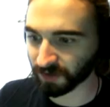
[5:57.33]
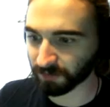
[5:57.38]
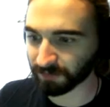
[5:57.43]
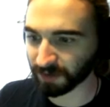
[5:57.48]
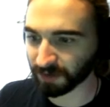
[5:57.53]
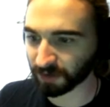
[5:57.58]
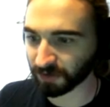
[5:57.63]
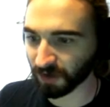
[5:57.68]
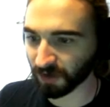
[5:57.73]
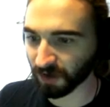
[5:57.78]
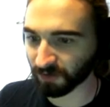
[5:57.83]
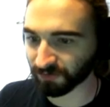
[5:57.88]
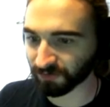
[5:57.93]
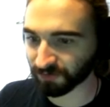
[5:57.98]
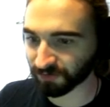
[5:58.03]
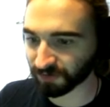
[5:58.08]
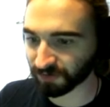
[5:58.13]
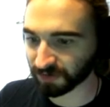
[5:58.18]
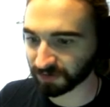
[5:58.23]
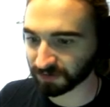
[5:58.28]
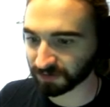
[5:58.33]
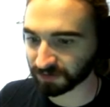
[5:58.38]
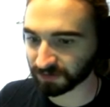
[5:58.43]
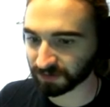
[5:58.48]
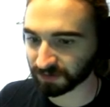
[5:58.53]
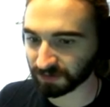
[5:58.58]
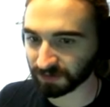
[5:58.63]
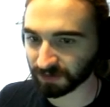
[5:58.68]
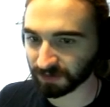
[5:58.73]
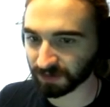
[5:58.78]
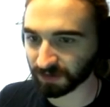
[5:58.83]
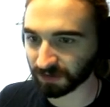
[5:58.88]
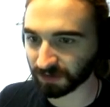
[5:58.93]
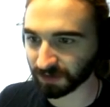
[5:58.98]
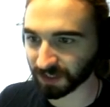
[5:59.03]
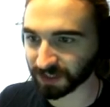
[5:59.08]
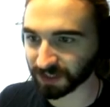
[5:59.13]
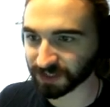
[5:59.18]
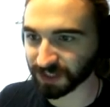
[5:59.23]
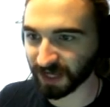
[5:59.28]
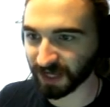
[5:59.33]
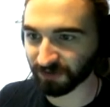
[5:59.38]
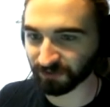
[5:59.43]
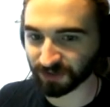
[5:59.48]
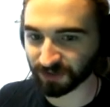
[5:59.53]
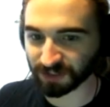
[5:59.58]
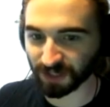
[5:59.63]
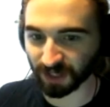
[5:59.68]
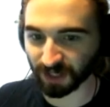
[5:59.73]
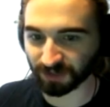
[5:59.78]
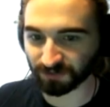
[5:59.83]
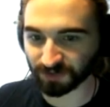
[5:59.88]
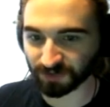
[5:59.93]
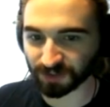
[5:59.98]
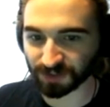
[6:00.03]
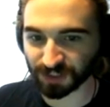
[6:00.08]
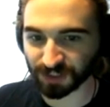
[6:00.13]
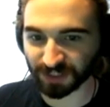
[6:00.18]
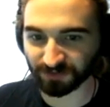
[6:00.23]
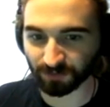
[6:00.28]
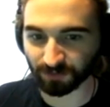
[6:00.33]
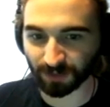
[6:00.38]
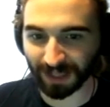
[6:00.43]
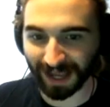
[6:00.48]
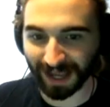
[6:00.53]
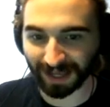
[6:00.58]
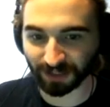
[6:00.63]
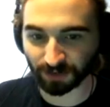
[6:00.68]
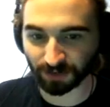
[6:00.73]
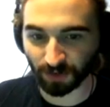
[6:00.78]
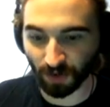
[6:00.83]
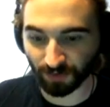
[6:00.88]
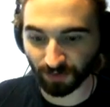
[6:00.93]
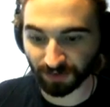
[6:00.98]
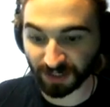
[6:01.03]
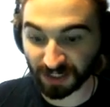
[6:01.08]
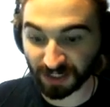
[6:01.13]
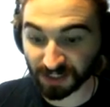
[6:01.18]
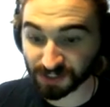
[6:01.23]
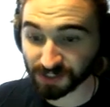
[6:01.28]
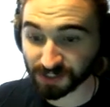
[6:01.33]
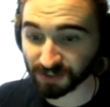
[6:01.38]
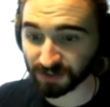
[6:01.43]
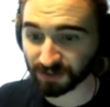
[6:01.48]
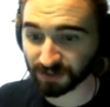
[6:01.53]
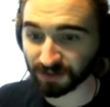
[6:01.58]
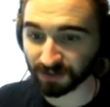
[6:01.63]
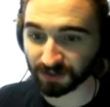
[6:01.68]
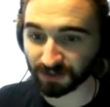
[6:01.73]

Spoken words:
if I build off, like, to every kind of conceivable angle on this,